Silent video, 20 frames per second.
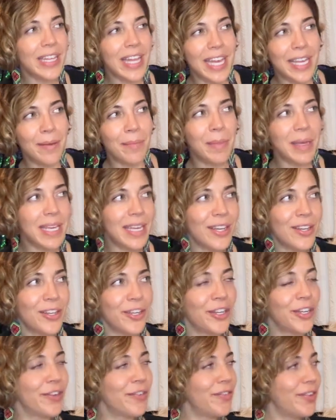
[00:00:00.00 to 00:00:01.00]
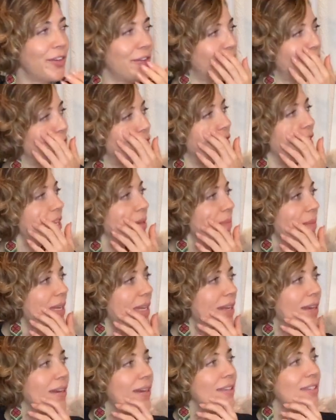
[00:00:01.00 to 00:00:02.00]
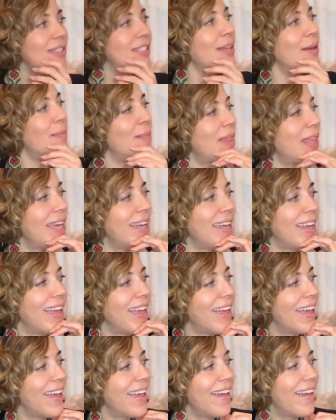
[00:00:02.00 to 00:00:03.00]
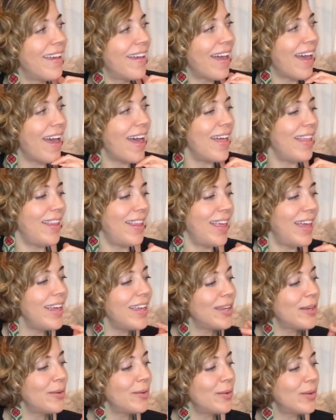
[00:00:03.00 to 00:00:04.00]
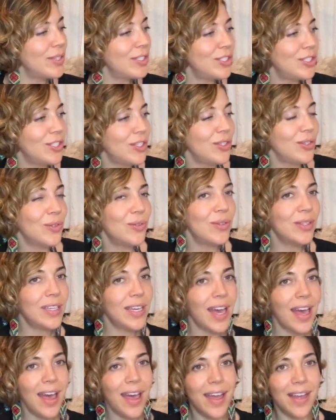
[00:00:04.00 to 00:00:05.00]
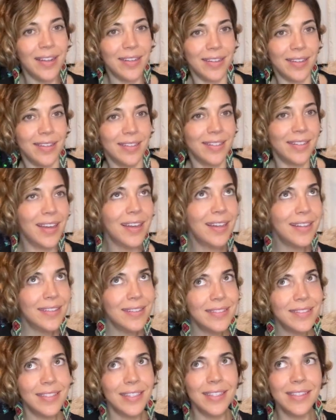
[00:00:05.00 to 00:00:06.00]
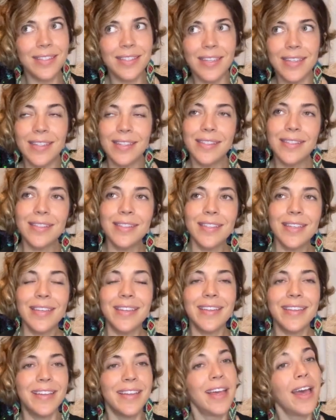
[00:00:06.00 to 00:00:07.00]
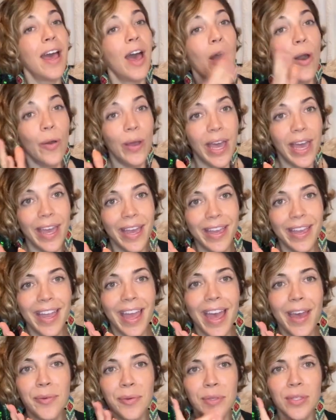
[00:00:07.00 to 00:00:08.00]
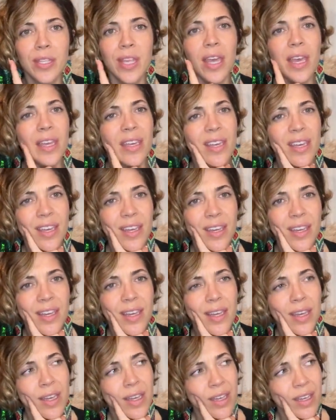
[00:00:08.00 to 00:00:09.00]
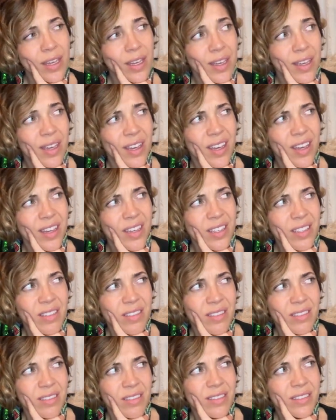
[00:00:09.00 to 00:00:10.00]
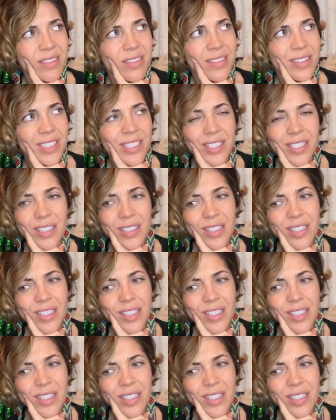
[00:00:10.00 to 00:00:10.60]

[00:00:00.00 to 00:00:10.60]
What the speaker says: like me or you're fearful like me, something. I like what you got dun dun dun. Okay, I was like, oh, this